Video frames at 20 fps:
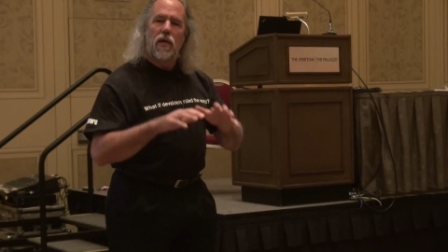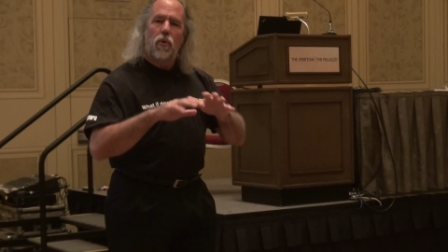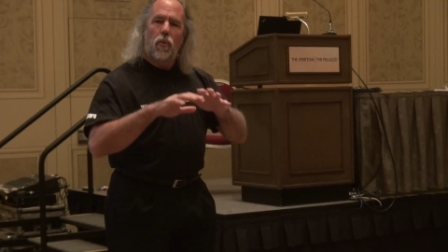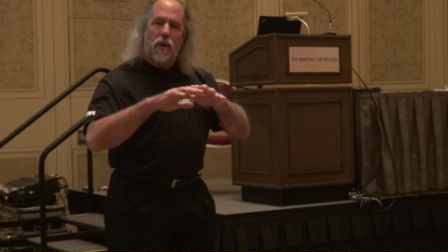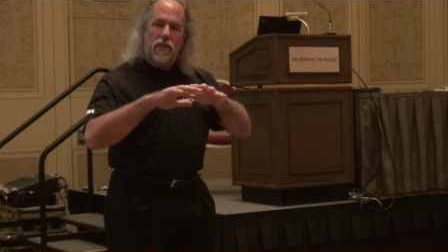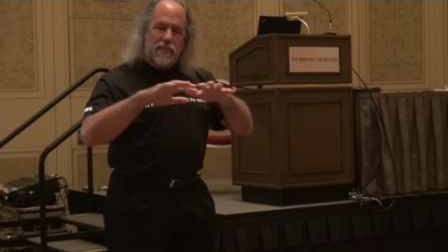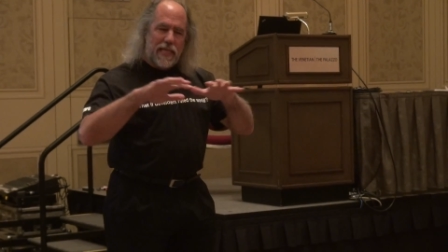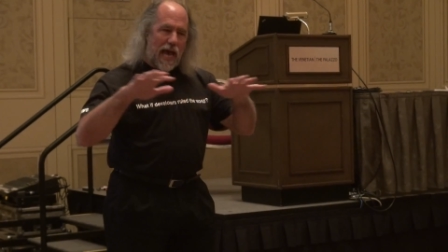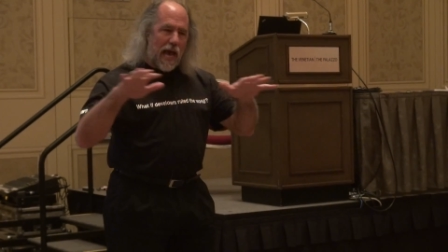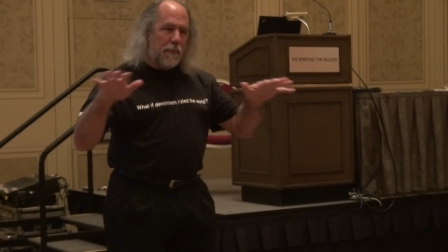
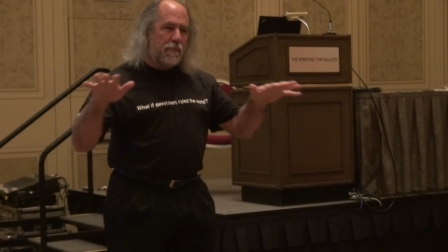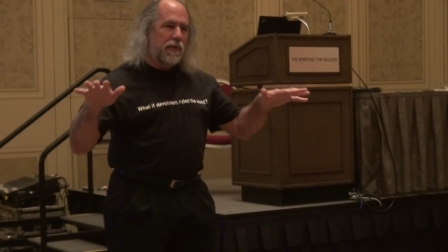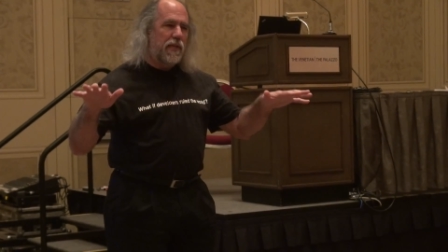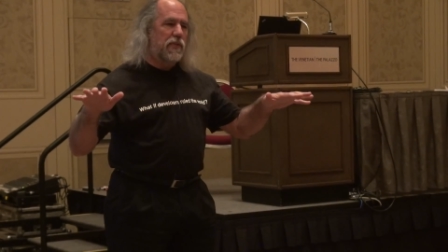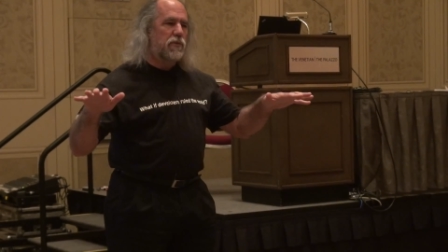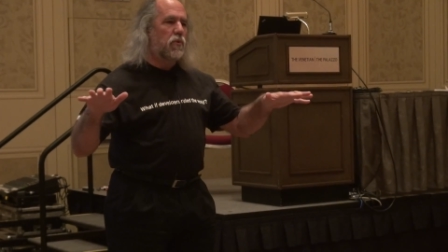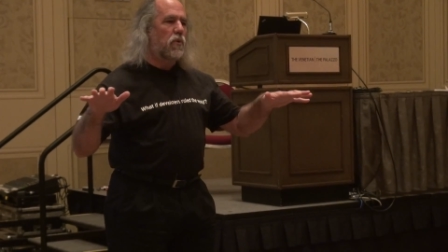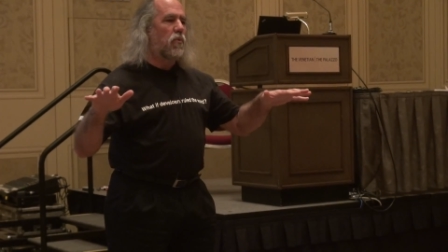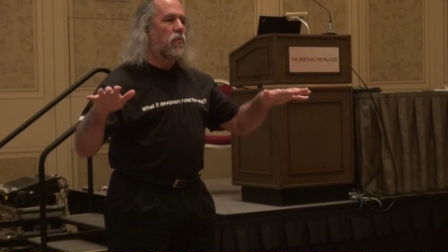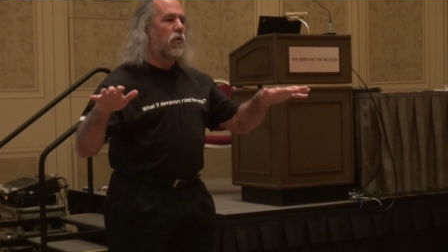What's happened
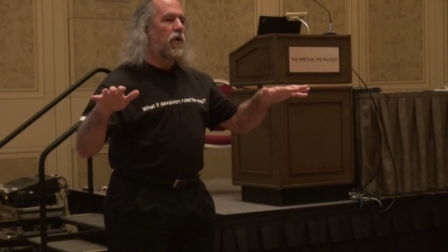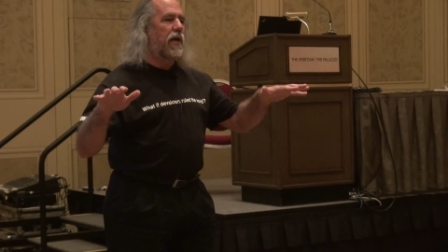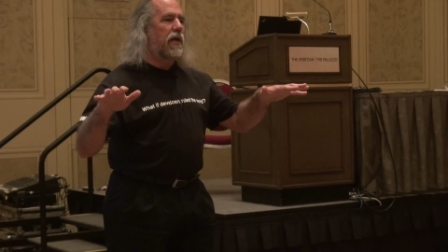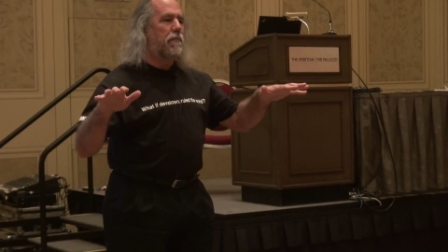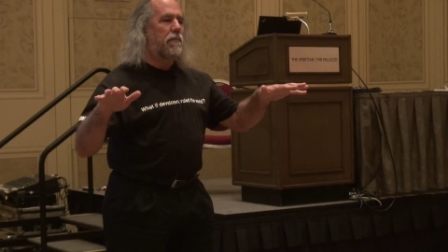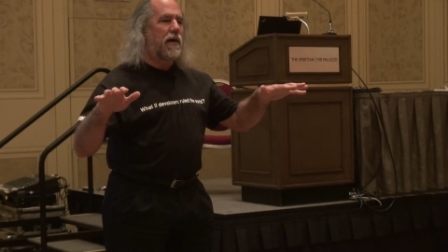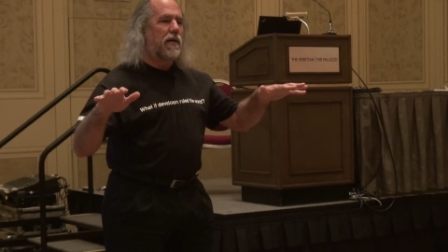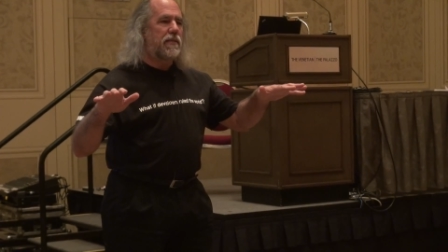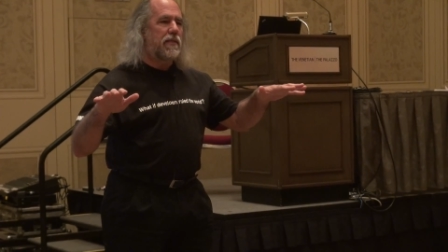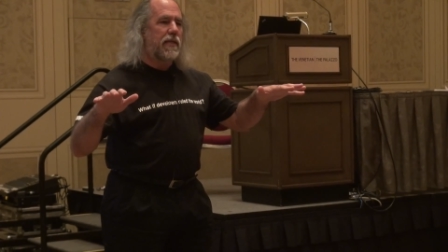is we're worrying
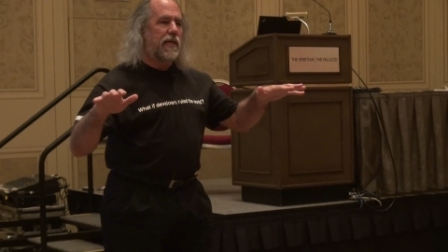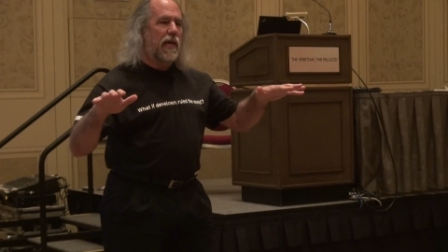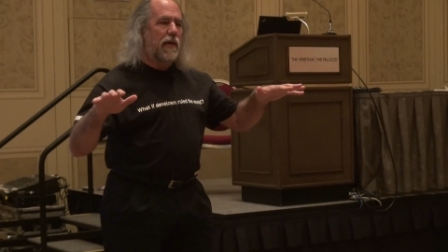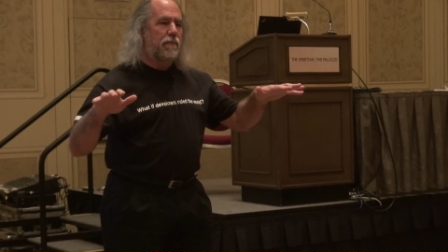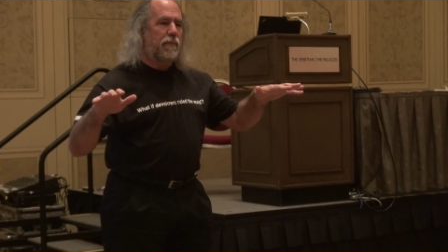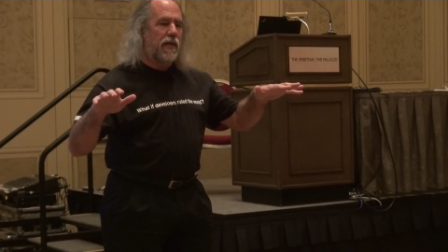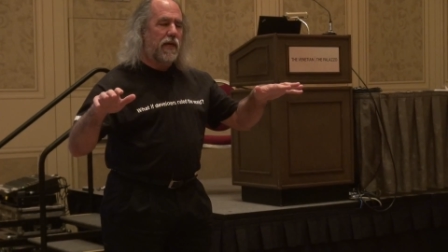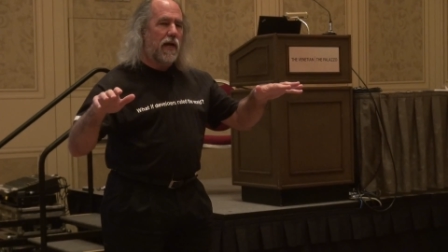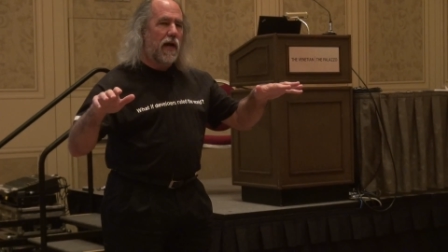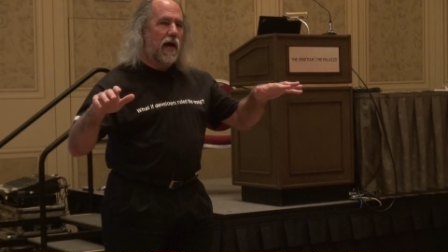about the
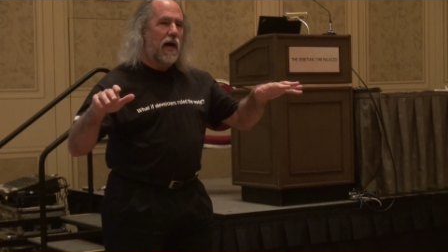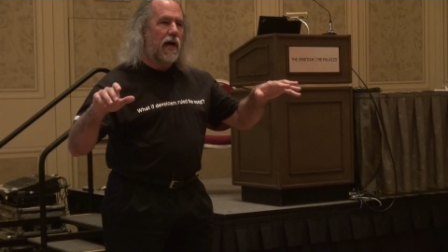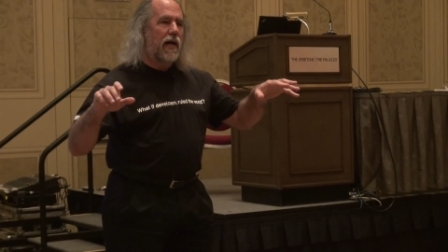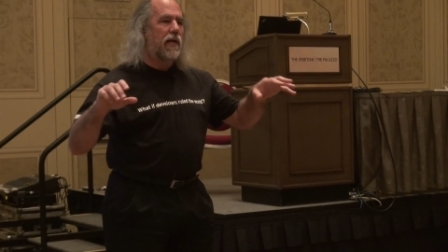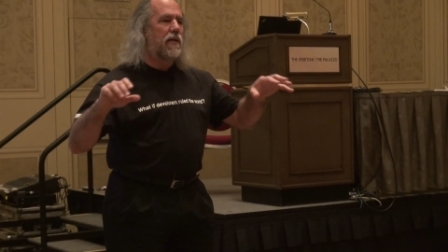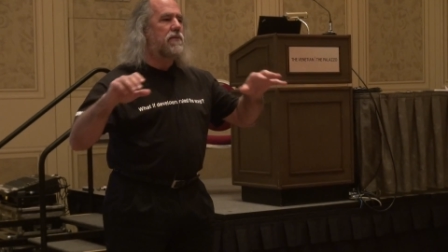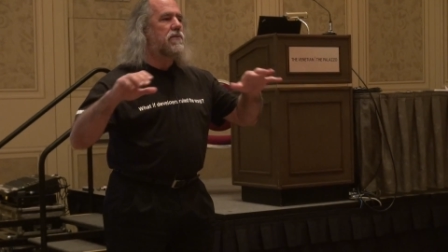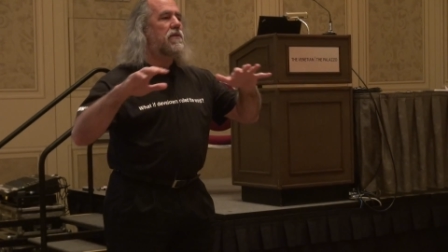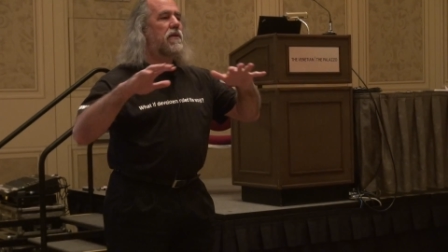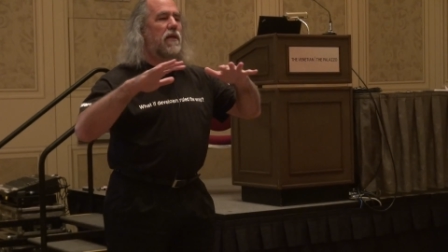
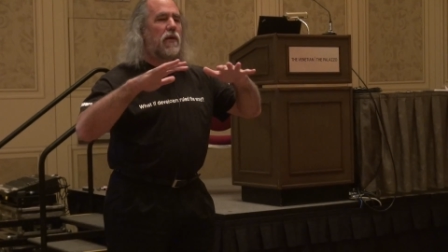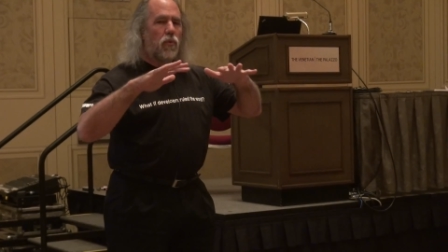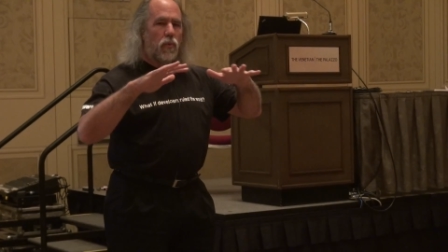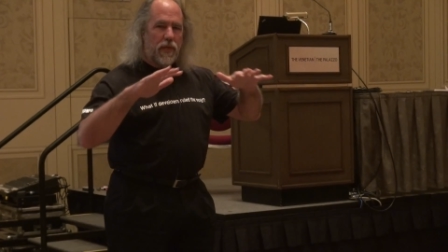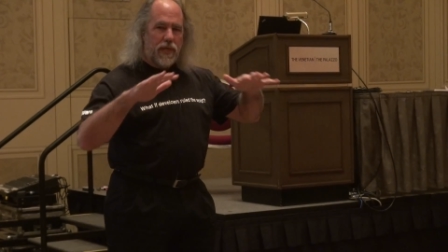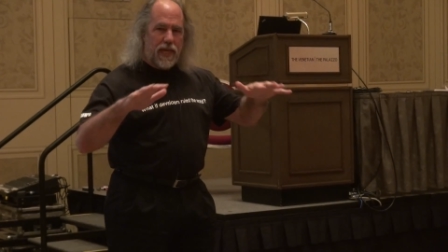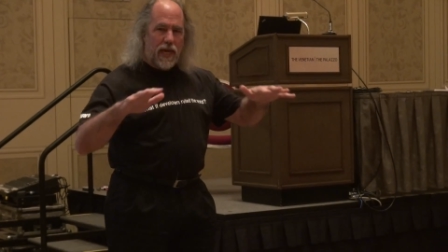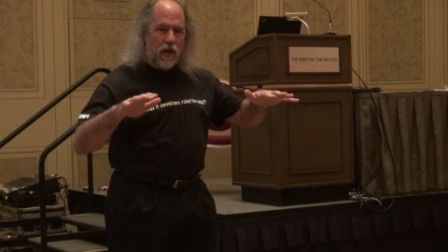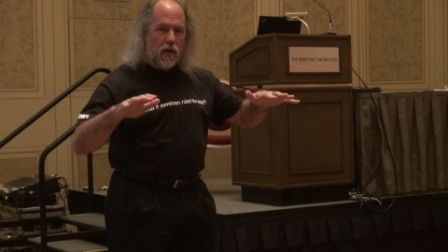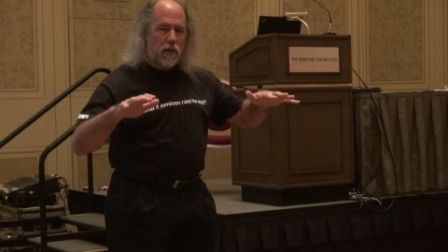APIs. We
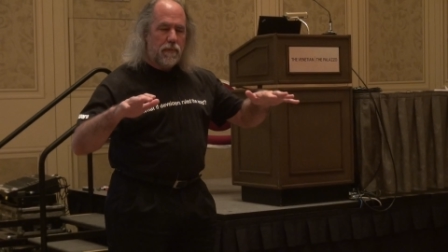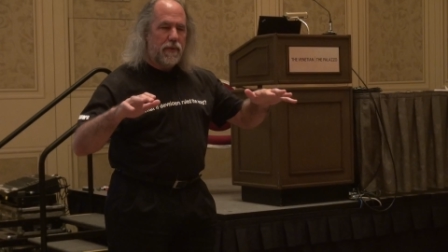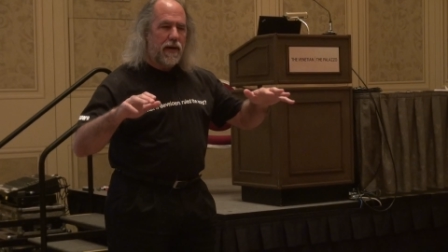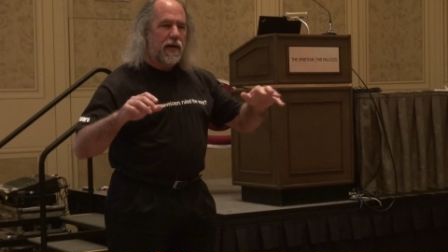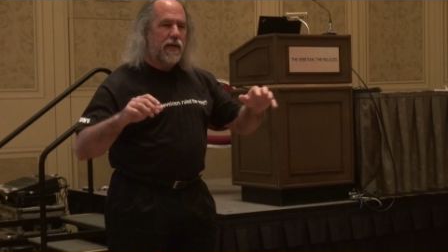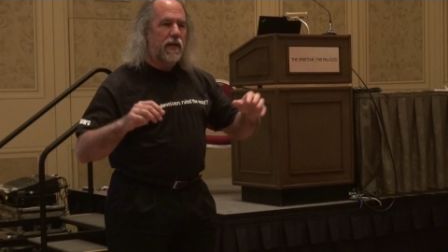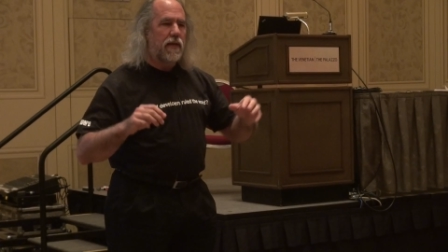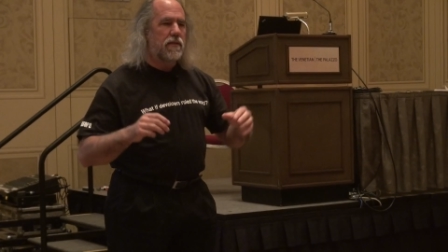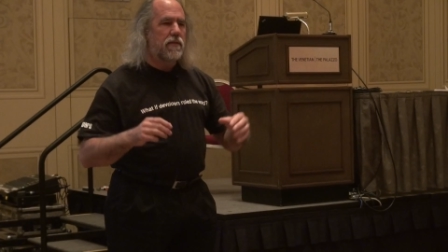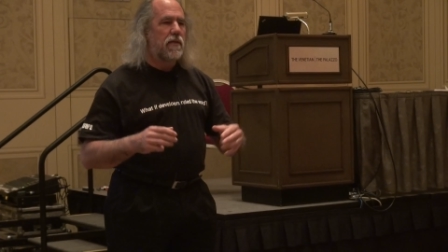care
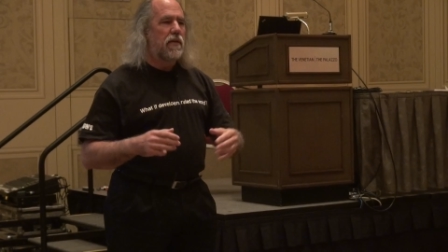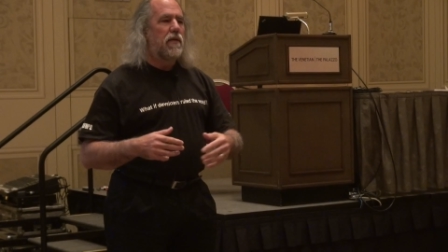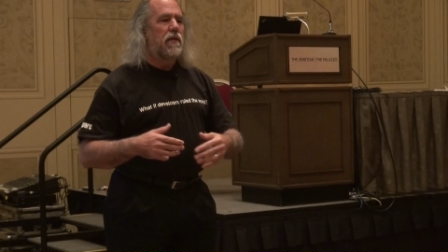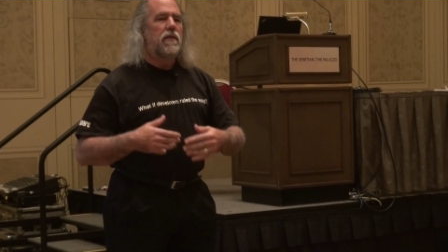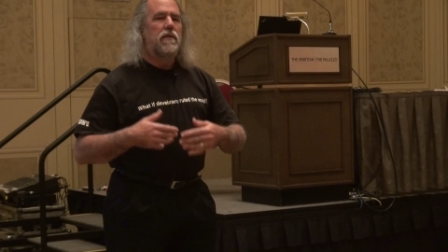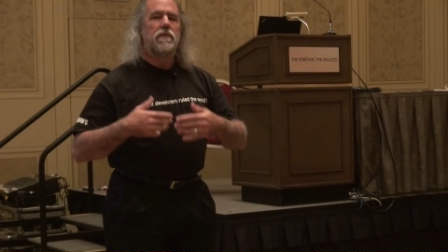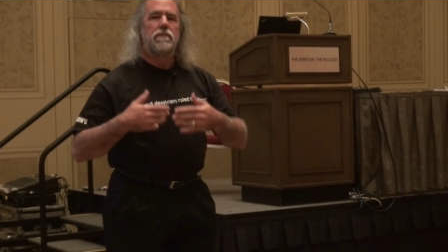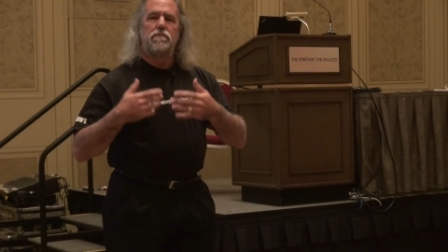about it.